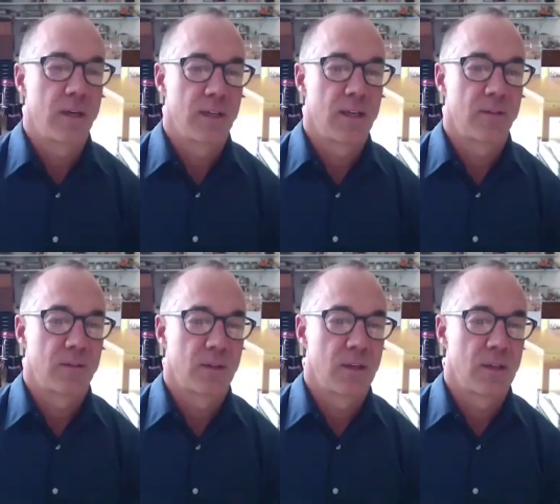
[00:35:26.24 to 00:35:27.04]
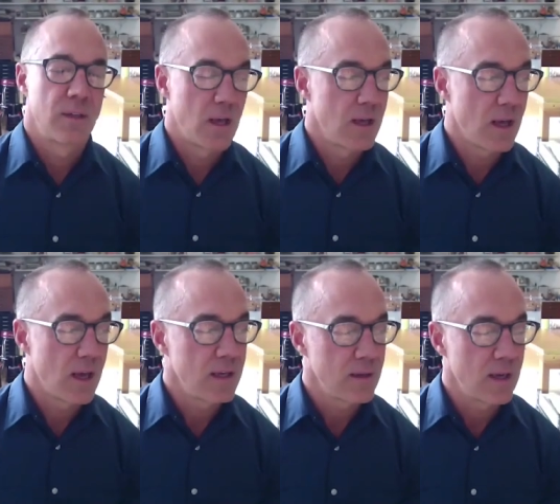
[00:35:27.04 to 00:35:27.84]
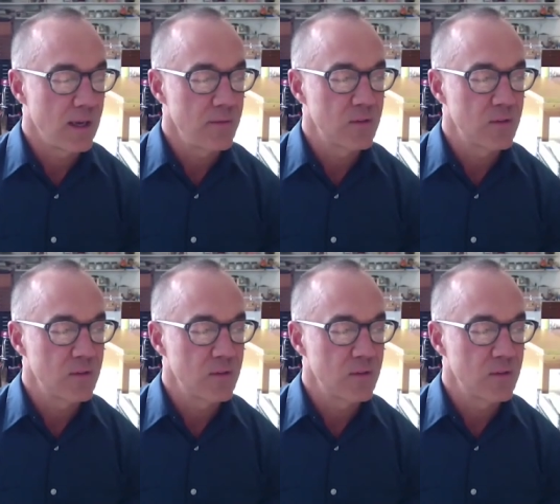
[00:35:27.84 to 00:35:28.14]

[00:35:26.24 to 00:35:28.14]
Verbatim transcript: yes, yeah. I I, I have